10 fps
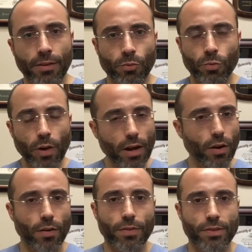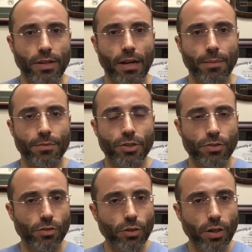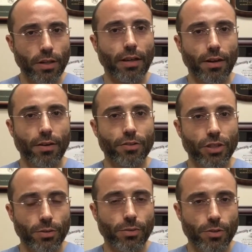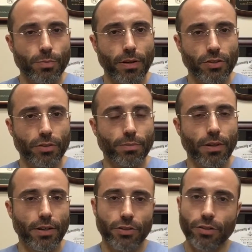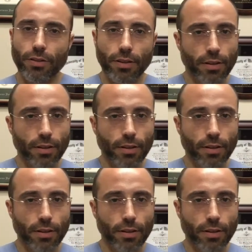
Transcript: And right off the top, just looking at her general inspection of posture,